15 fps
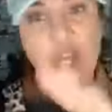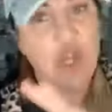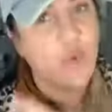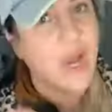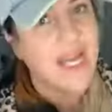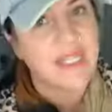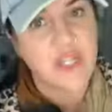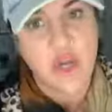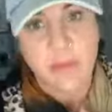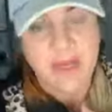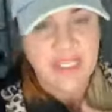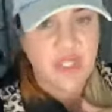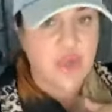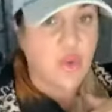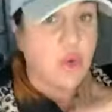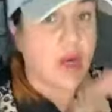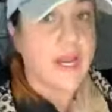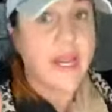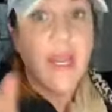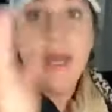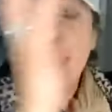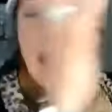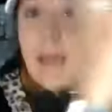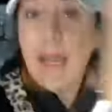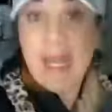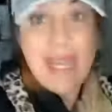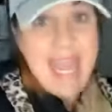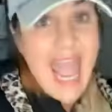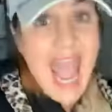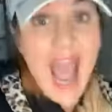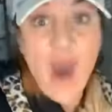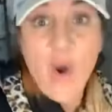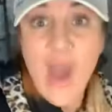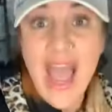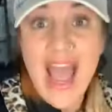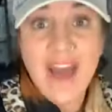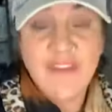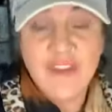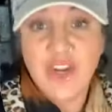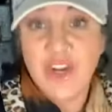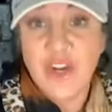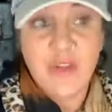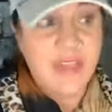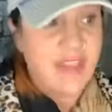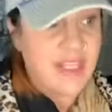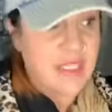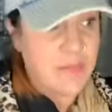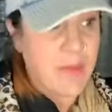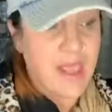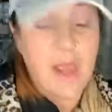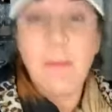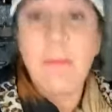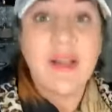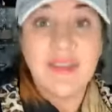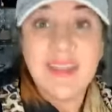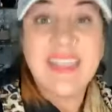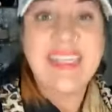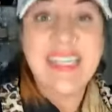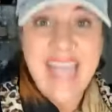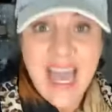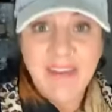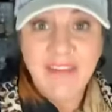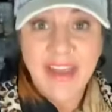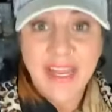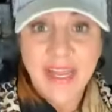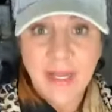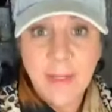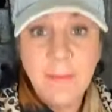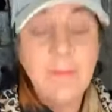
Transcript: guys know my story. Now, after this being month seven,